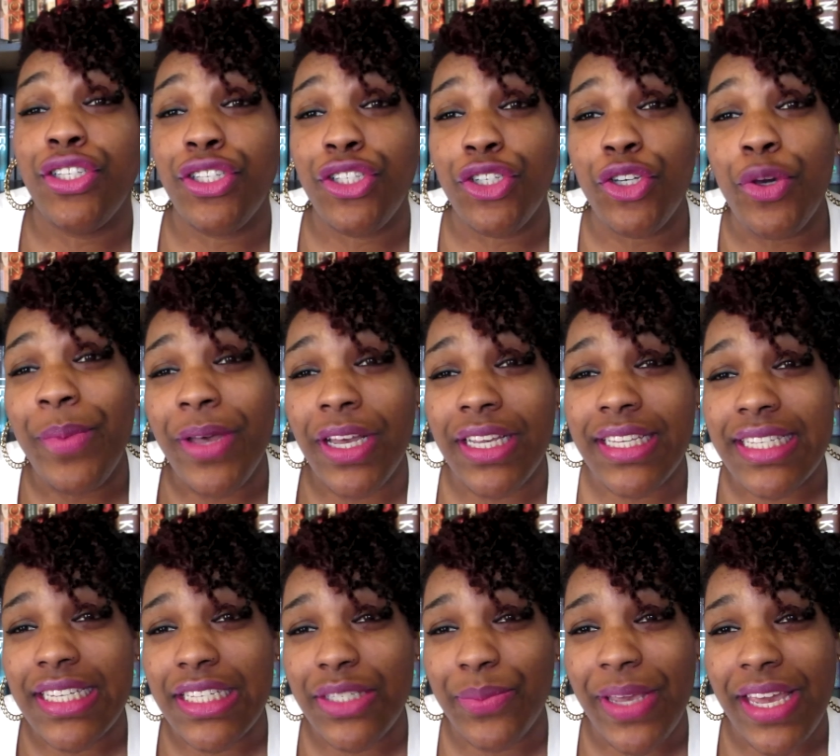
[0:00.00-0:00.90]
two
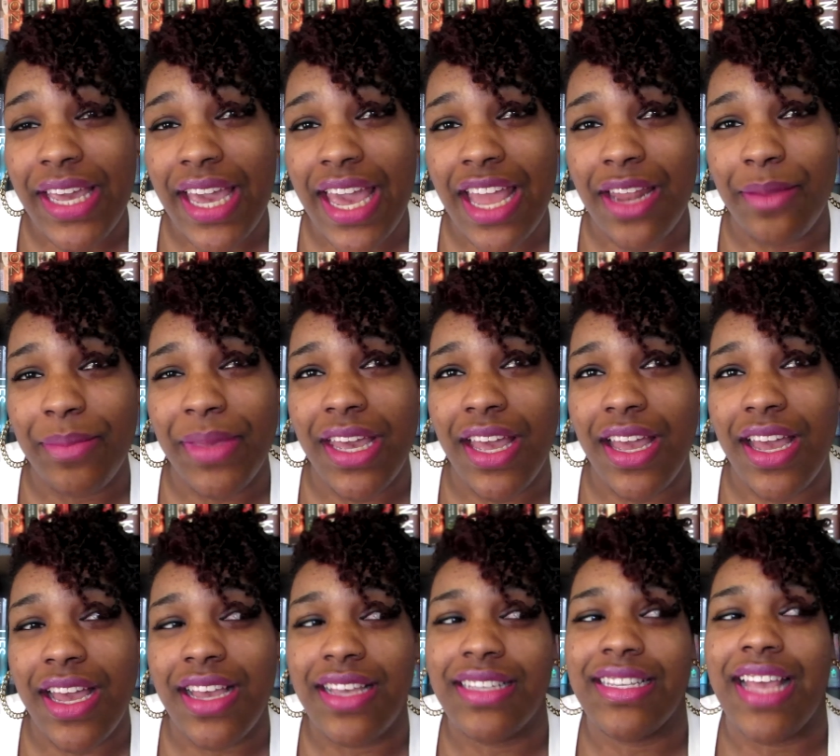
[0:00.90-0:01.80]
books this weekend
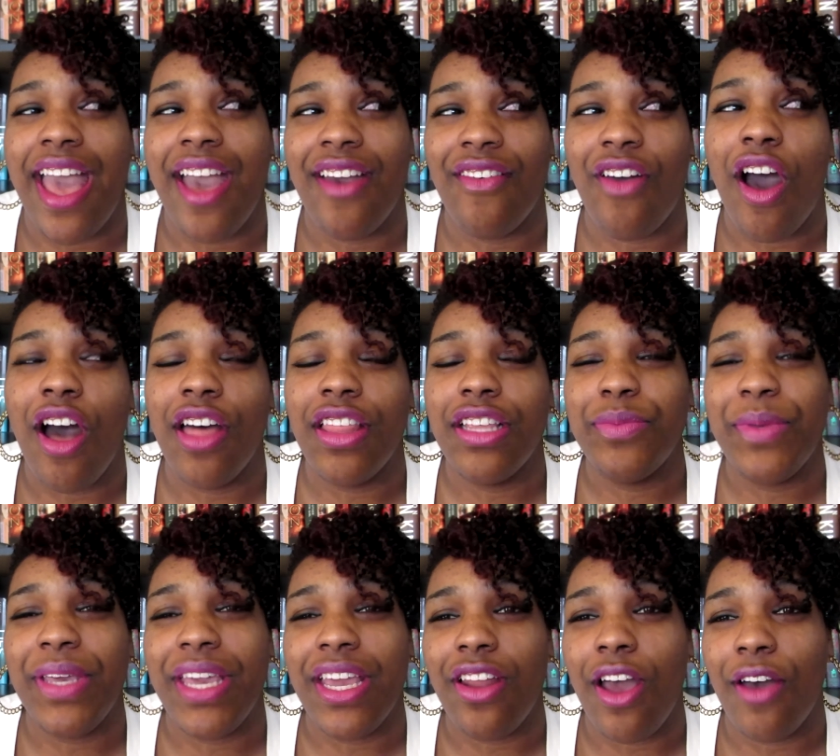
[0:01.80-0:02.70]
because I have all
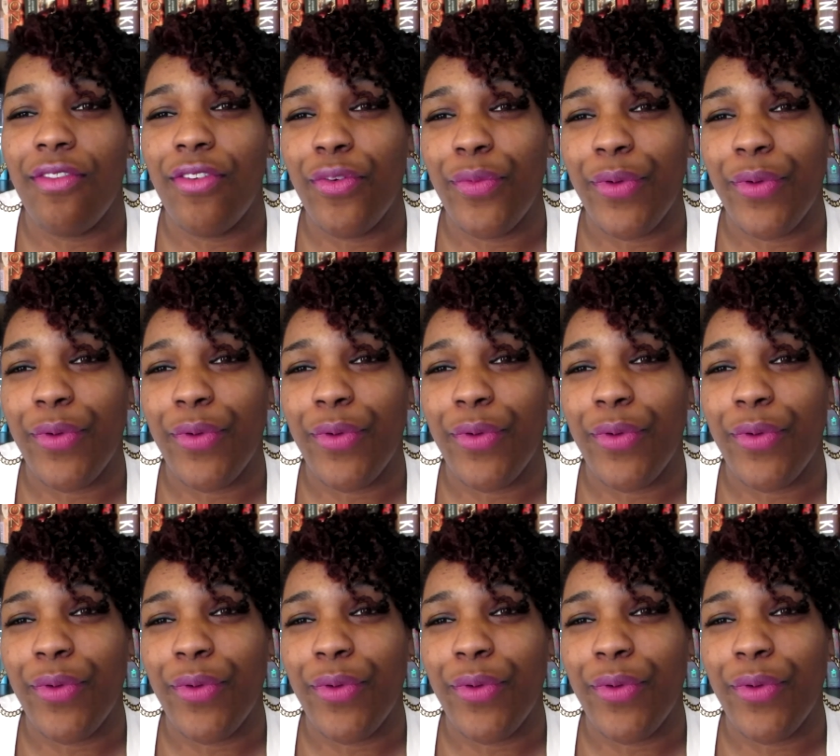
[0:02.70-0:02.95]
this weekend off